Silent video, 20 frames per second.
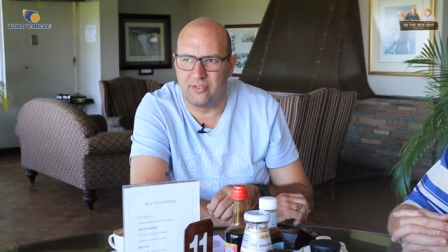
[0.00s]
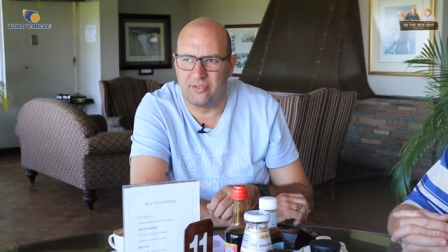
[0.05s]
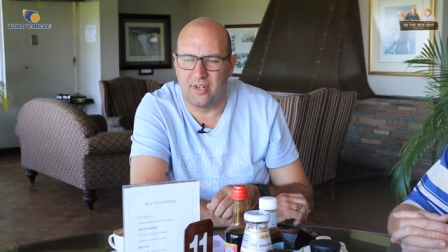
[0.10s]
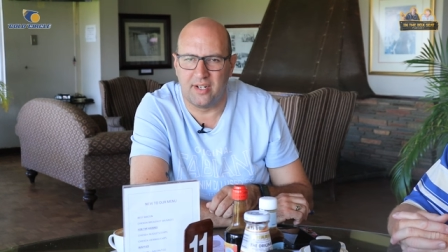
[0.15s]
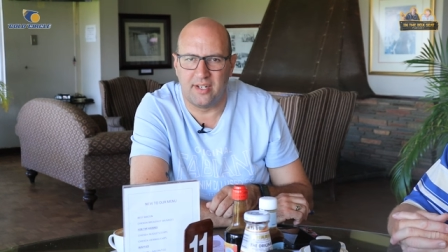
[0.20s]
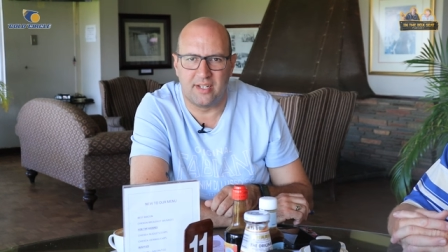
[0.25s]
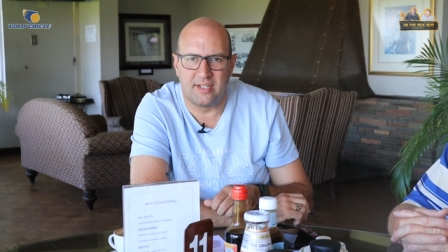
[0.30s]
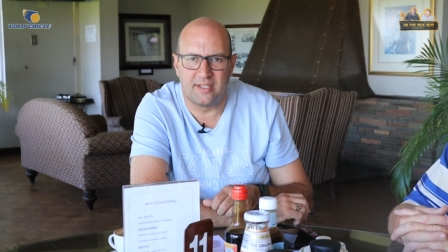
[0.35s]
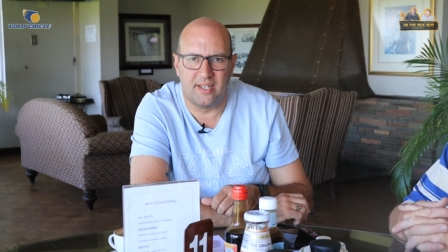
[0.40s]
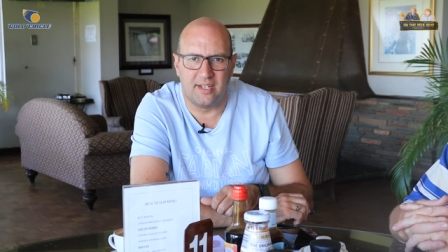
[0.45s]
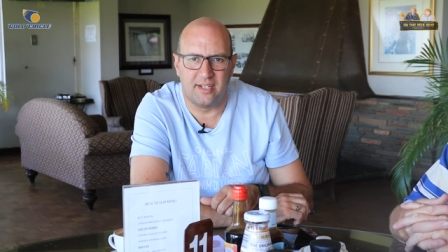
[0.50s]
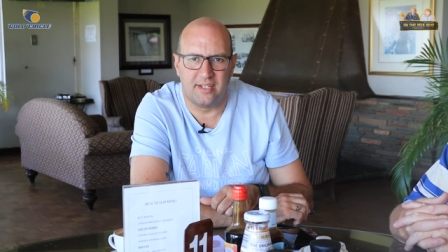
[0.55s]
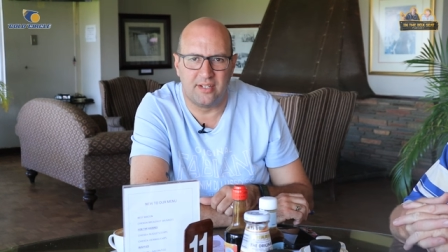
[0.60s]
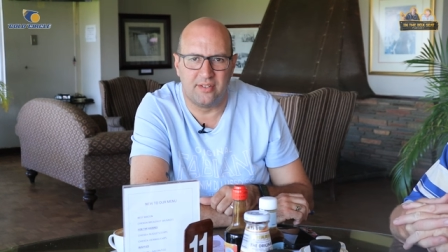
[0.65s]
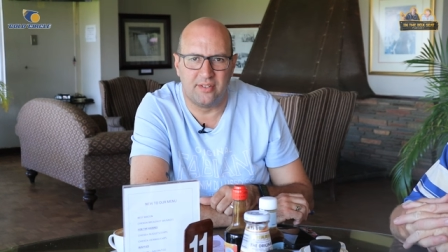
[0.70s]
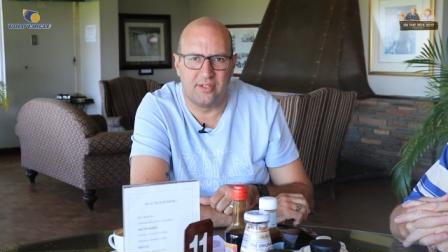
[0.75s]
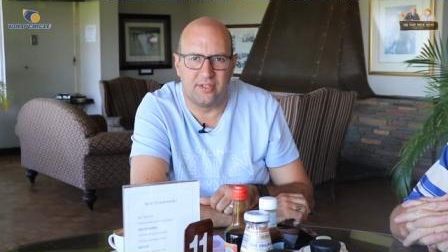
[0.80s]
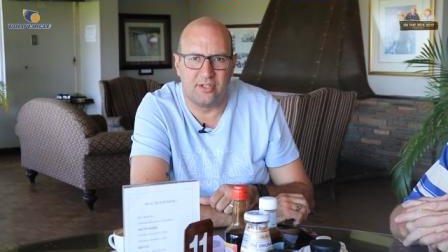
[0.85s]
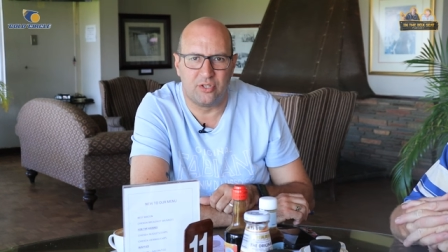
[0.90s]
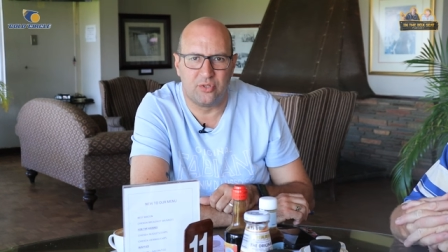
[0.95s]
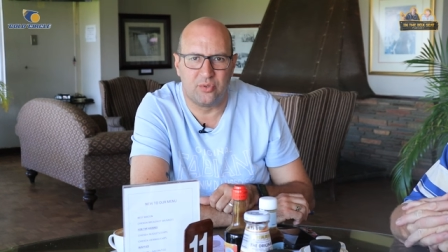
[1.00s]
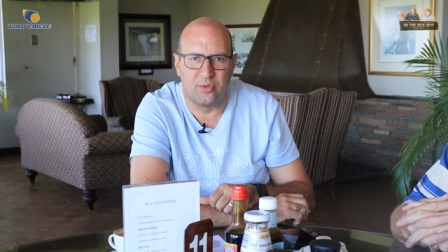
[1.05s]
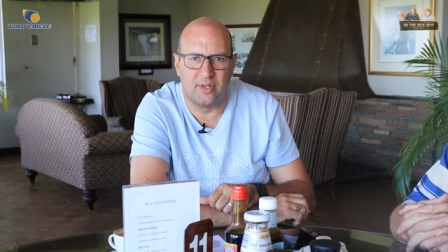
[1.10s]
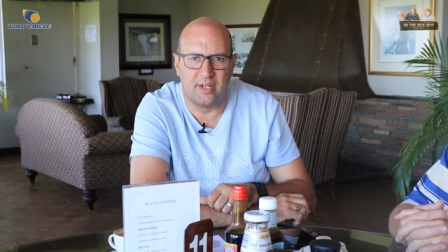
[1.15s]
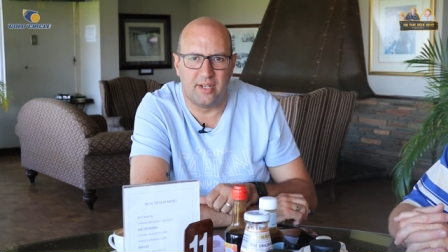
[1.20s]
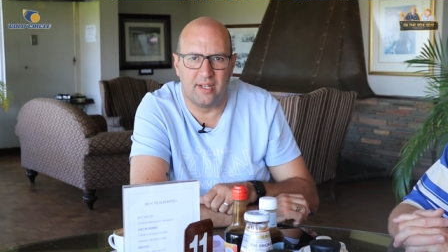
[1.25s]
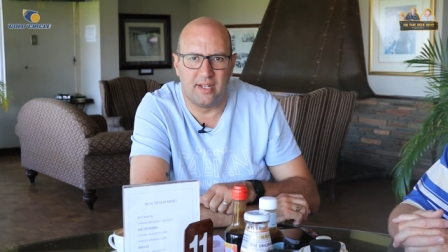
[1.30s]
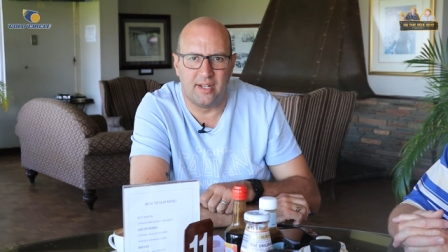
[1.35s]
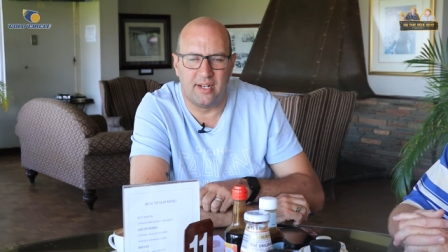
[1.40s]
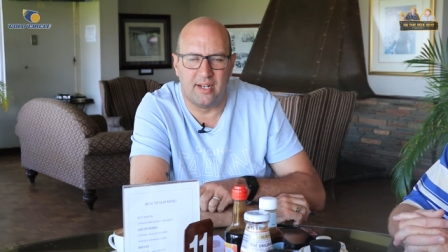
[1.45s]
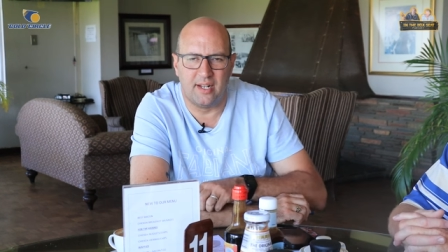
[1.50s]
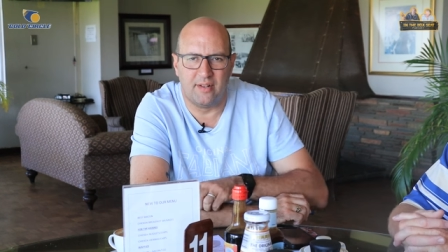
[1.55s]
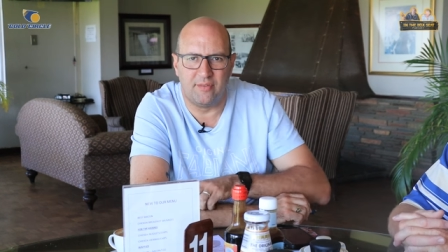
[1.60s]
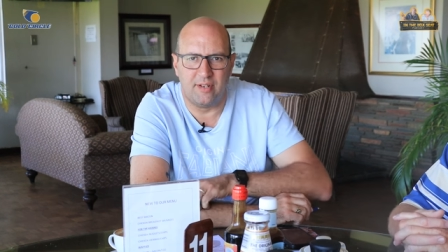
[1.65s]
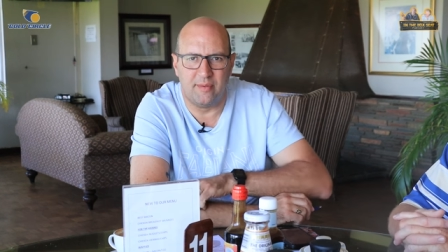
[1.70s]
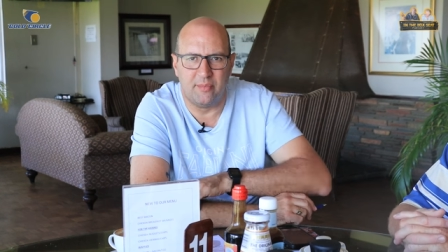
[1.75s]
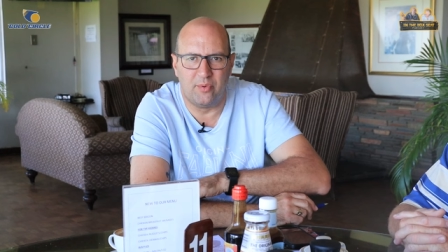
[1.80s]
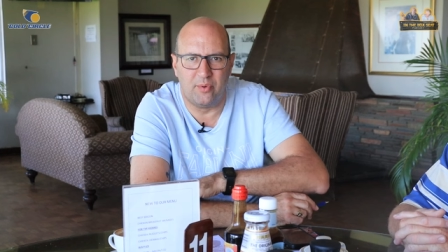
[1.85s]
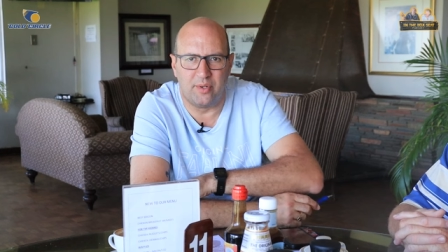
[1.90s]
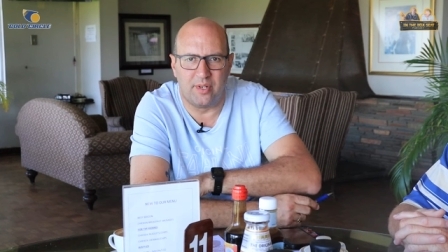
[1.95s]
Training Centre and enjoy a
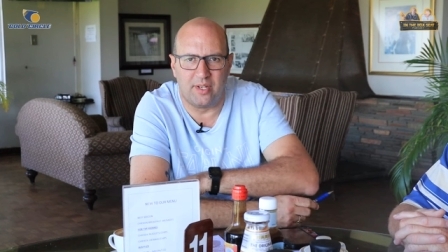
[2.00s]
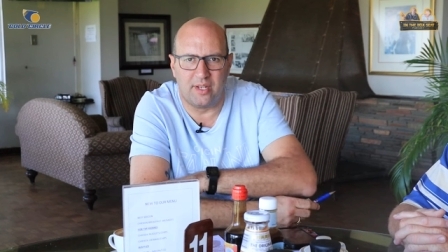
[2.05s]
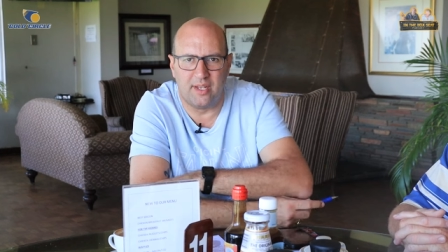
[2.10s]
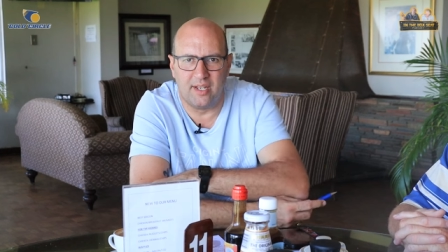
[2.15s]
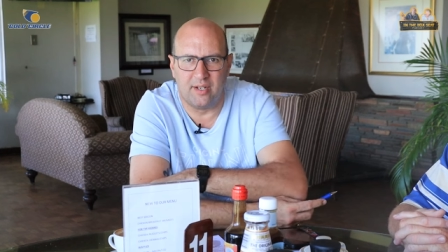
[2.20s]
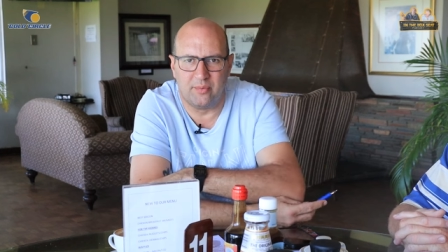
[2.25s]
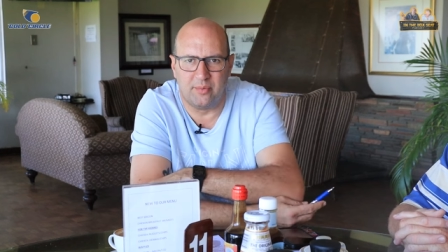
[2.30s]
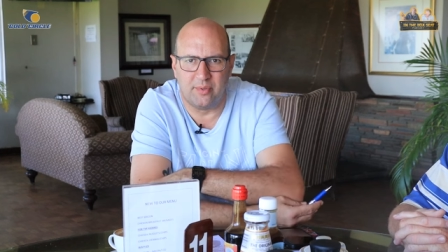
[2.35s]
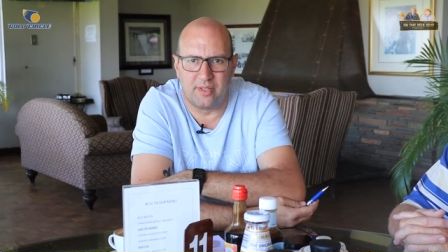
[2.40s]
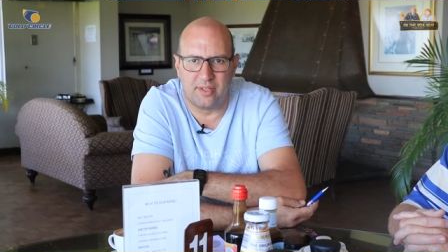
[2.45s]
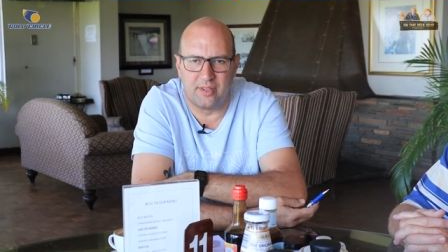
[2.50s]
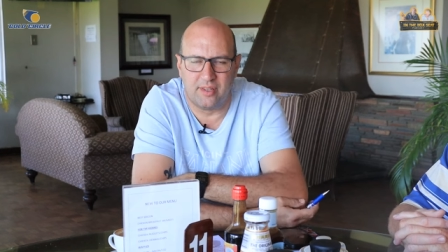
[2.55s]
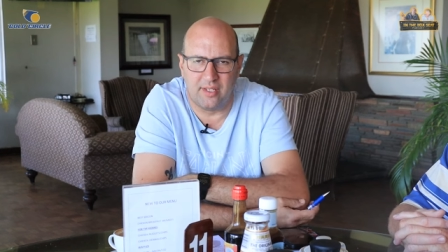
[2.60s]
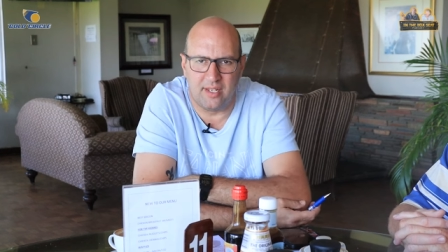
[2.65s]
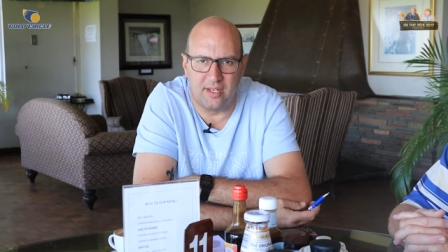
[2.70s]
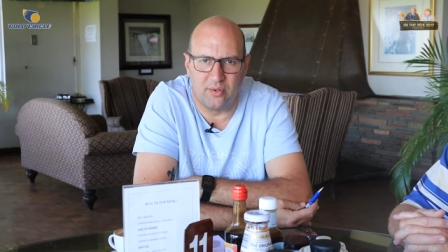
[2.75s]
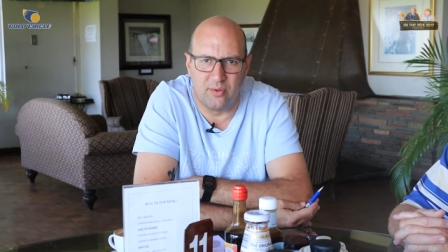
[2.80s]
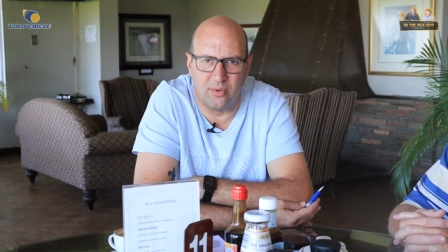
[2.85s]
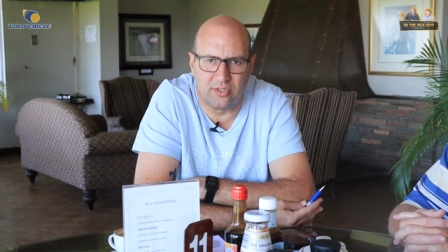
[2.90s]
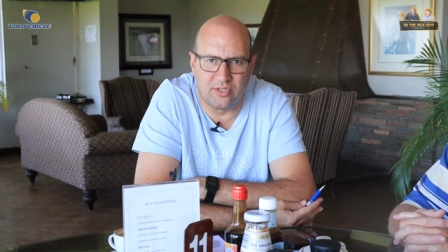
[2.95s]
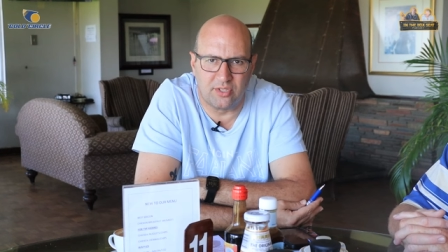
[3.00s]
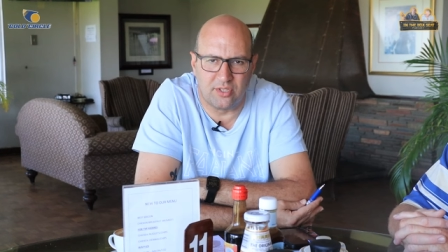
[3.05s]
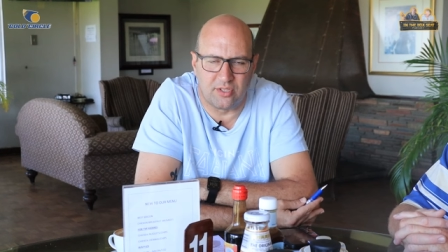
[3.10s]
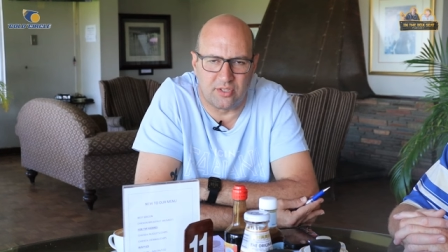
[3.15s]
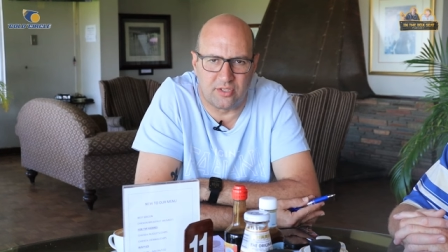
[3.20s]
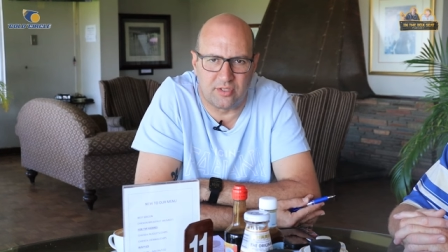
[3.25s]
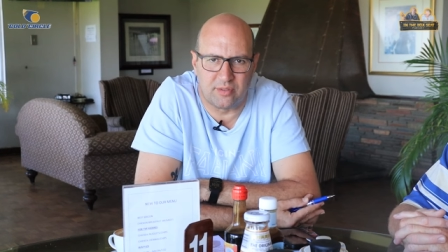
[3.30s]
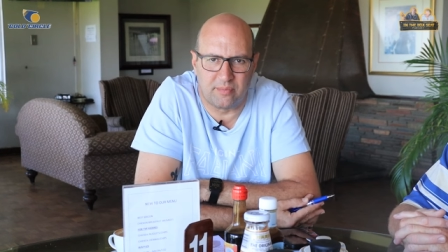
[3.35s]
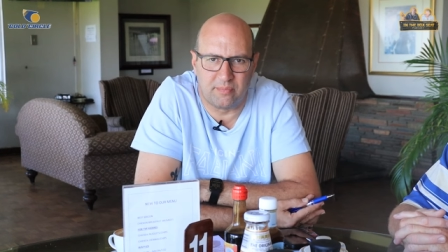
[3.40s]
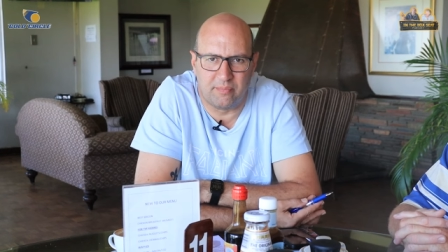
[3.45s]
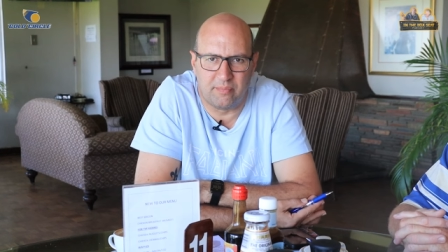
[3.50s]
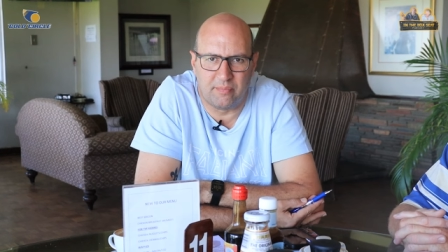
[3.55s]
lovely morning here with the horses.